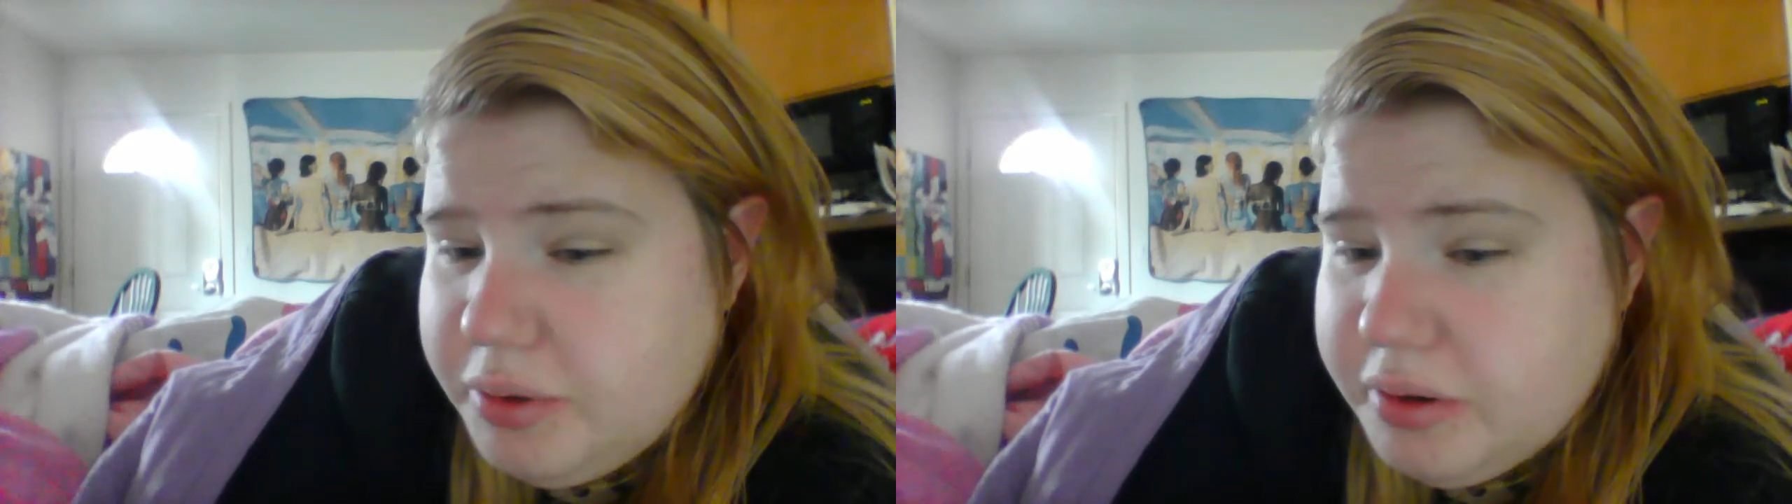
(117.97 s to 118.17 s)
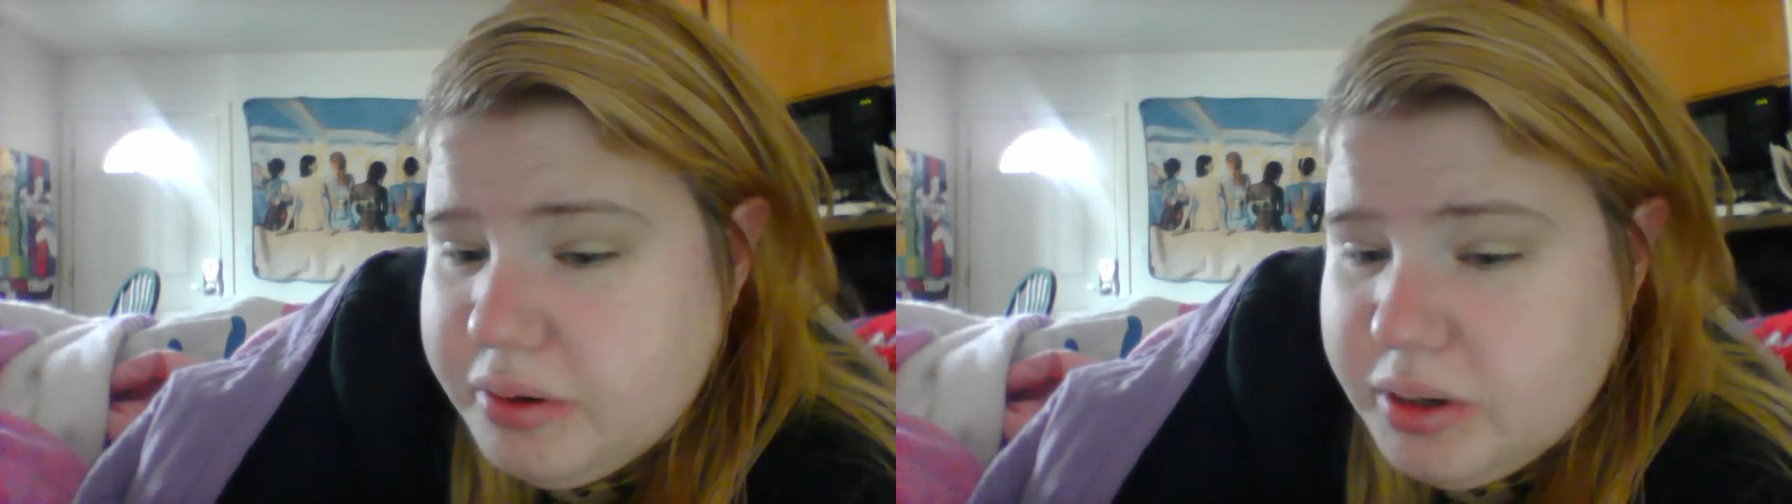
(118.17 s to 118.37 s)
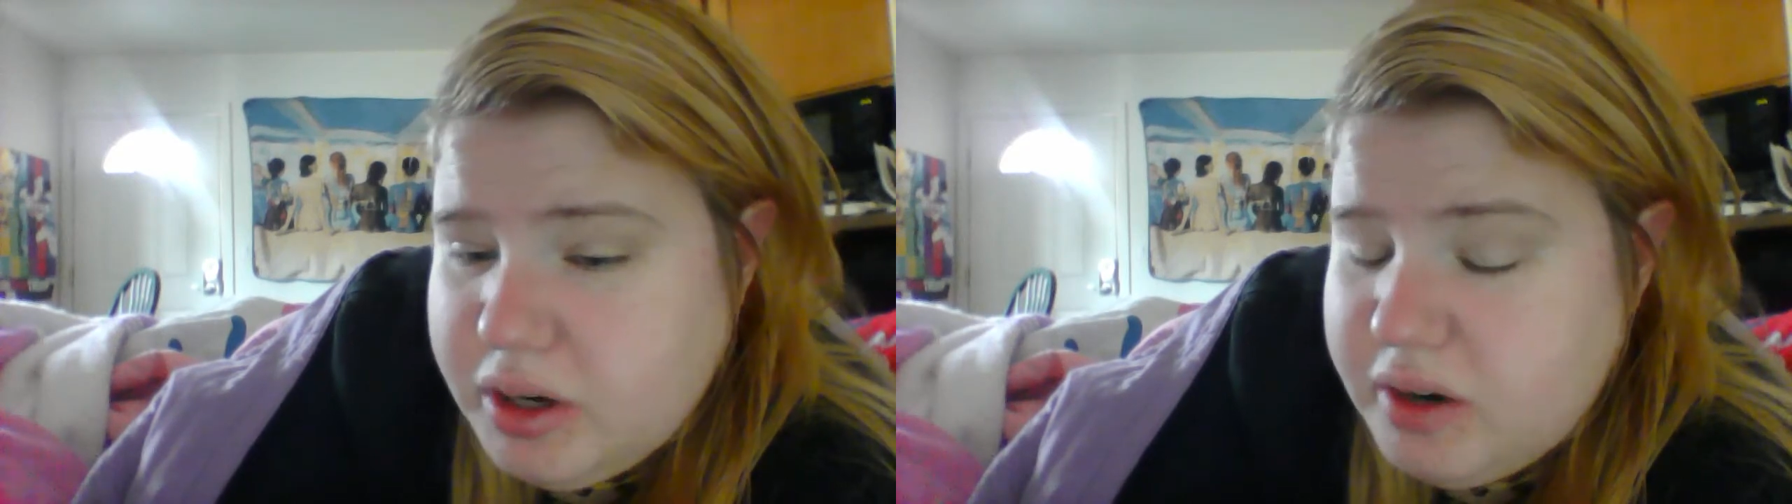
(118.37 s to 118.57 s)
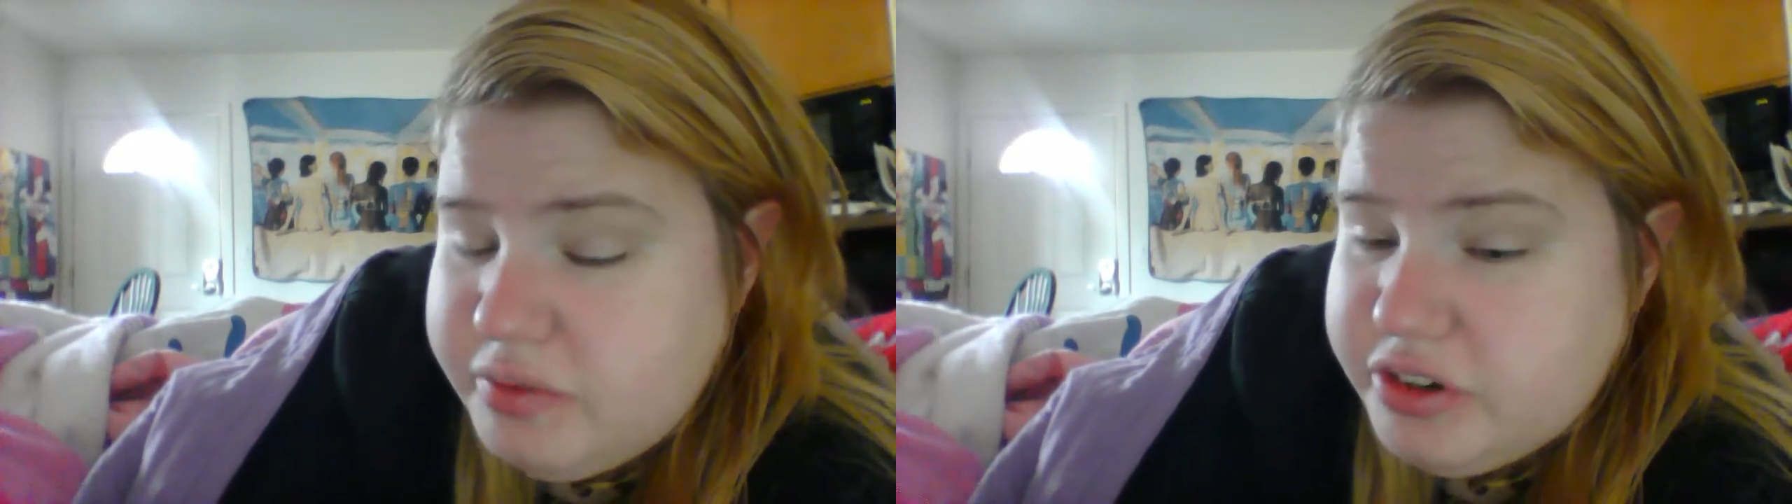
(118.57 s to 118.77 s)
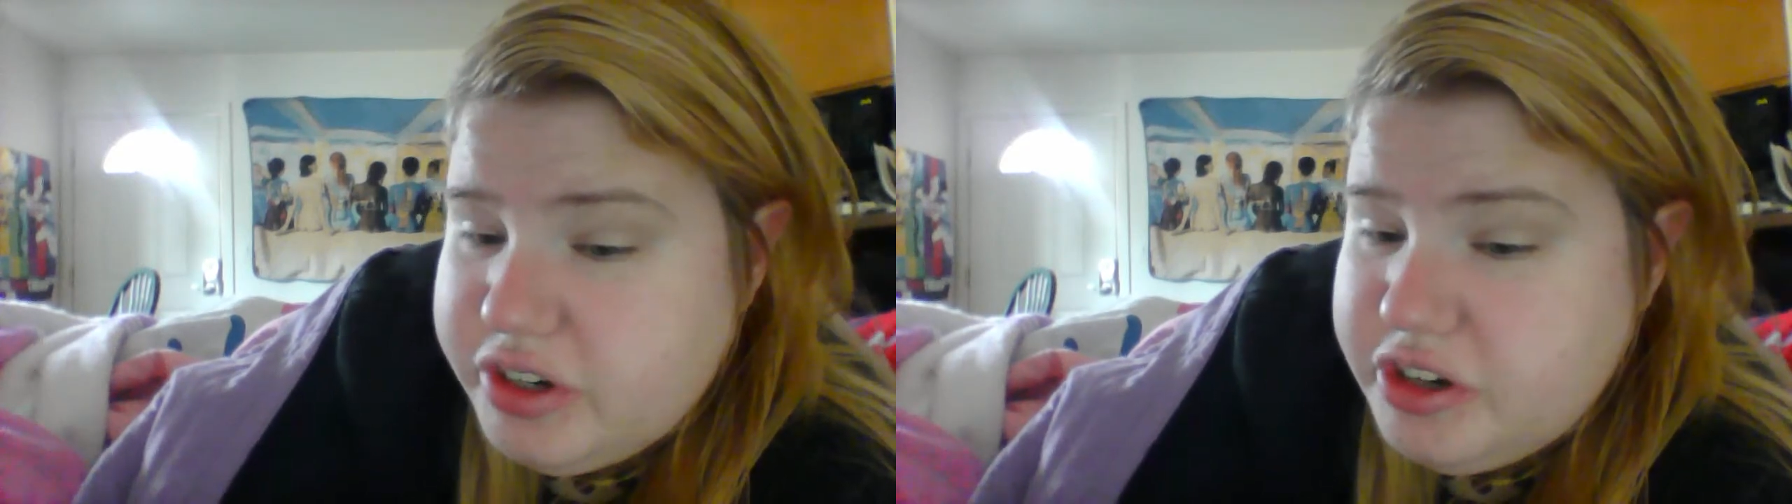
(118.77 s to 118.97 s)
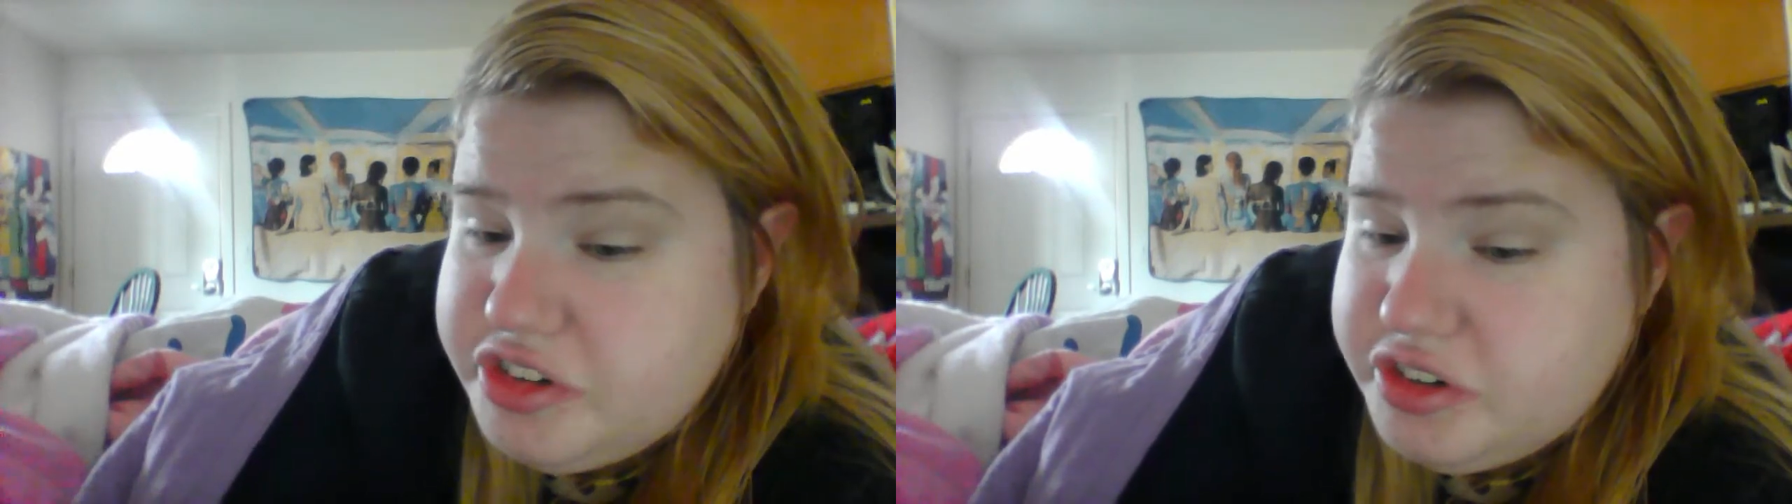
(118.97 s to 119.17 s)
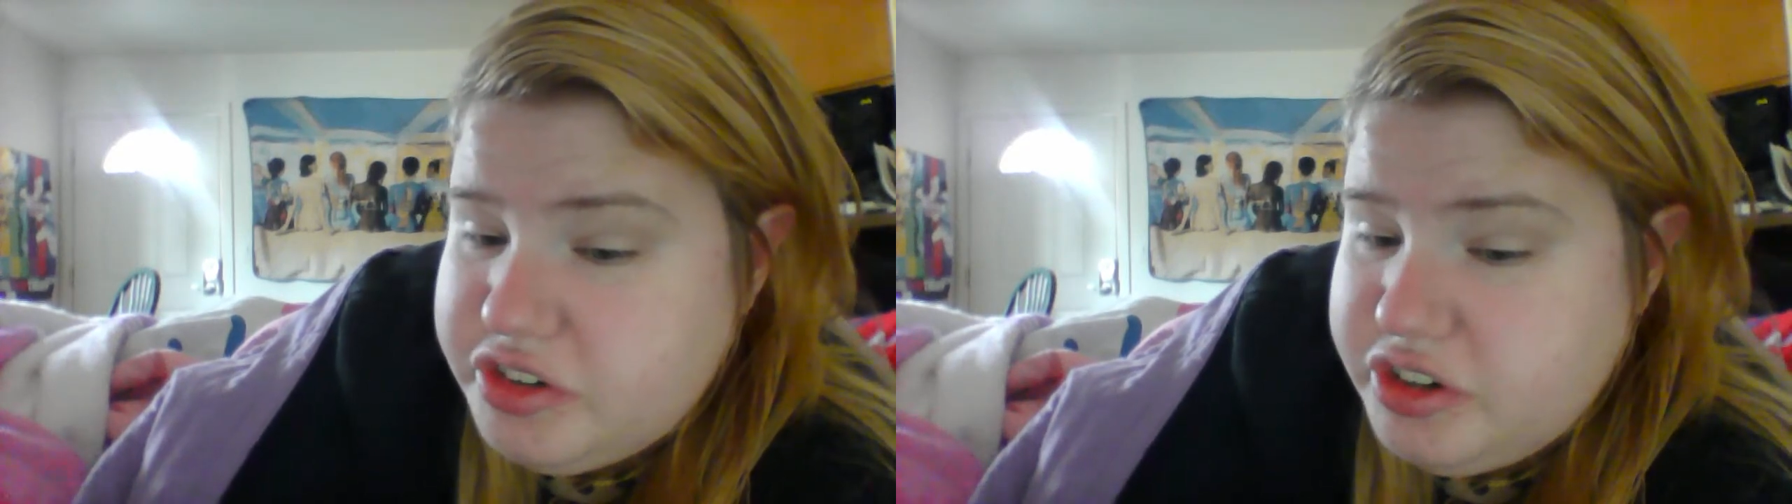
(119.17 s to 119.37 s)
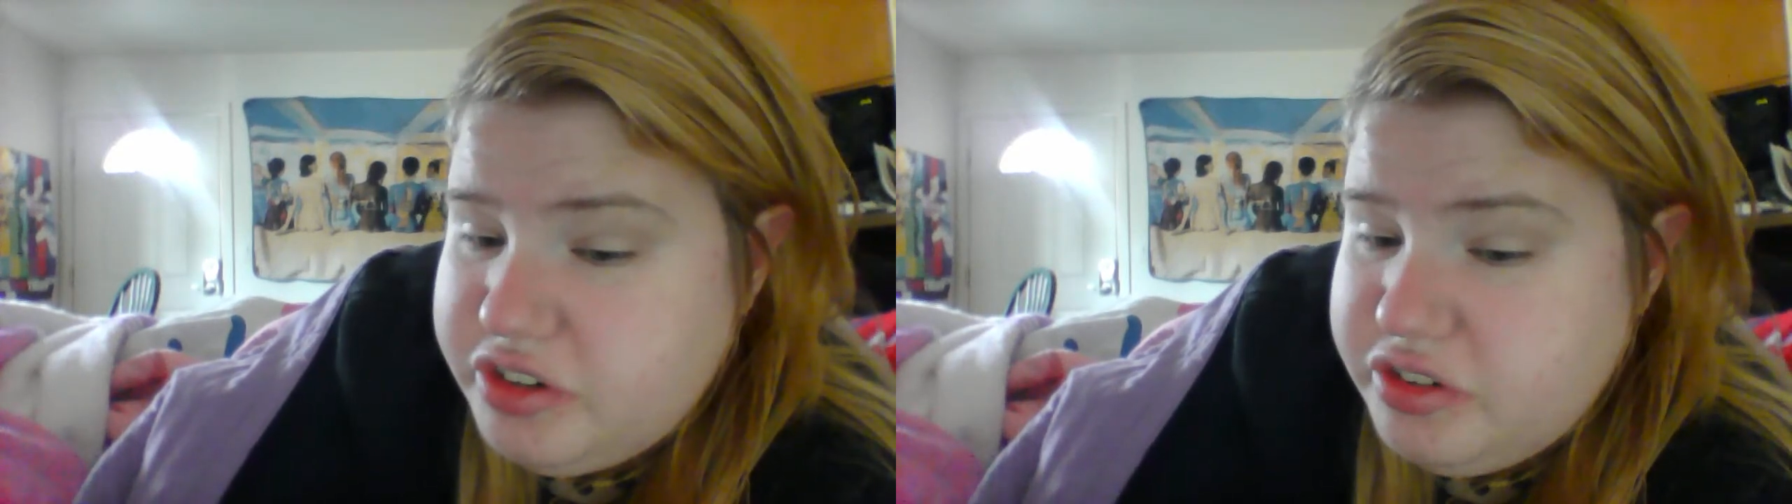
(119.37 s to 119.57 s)
in a conversation,
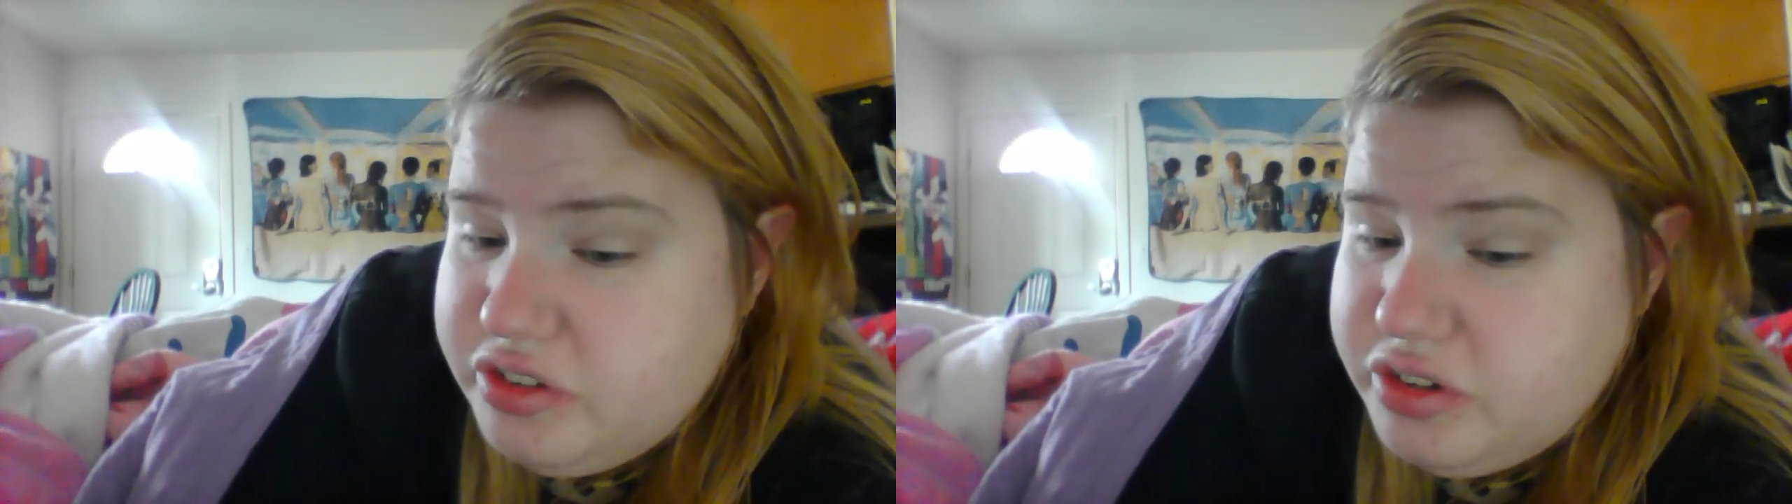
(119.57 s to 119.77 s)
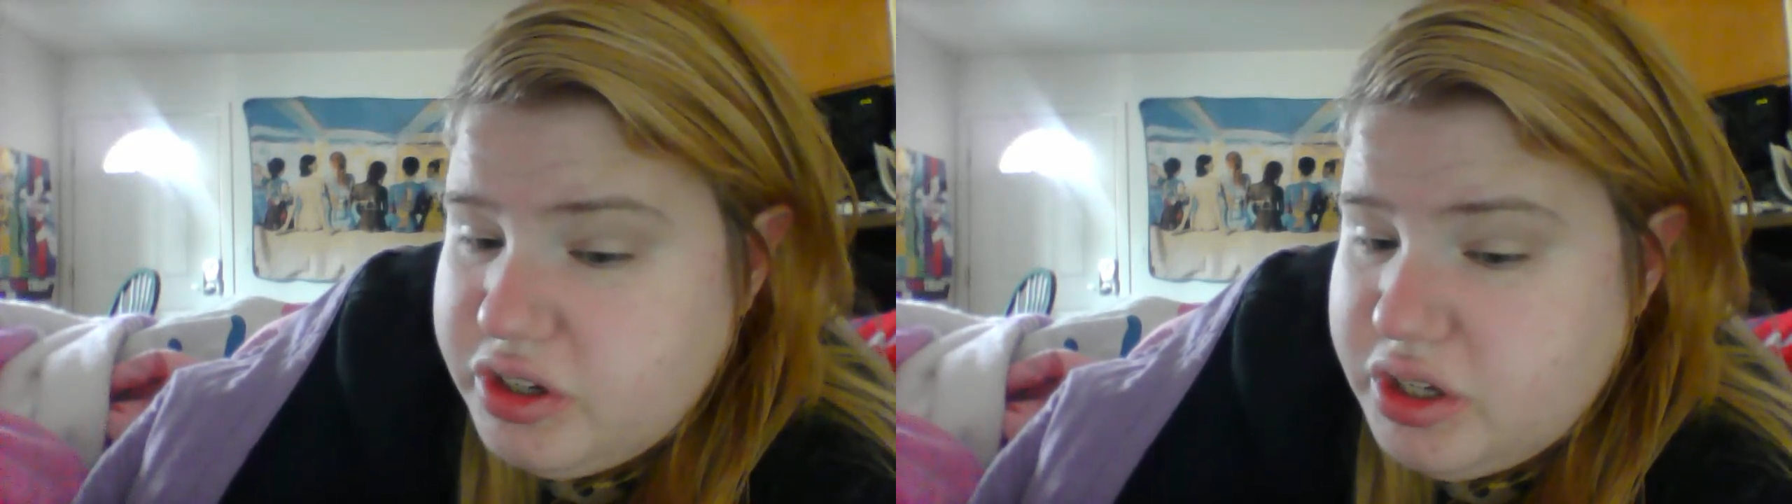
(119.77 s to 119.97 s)
just